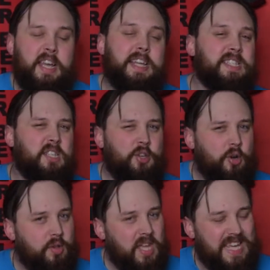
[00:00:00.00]
It's
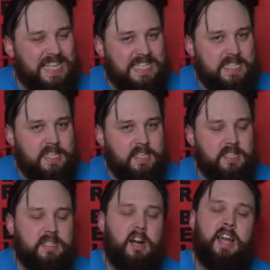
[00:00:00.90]
not the
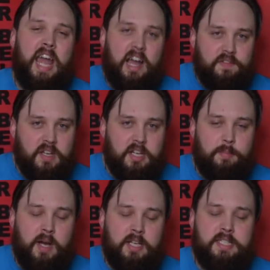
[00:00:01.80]
easiest. I have done it
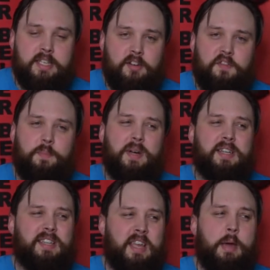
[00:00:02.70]
myself,
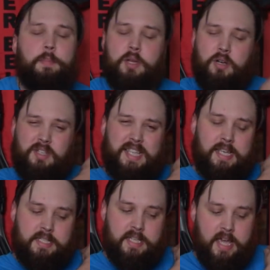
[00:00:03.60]
but because
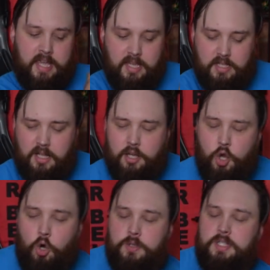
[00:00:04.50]
it's a like
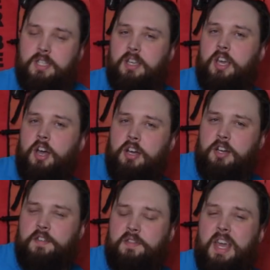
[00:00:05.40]
constant
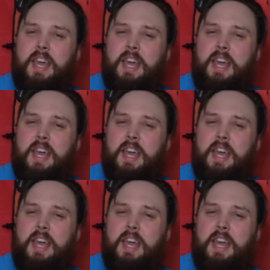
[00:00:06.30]
curve,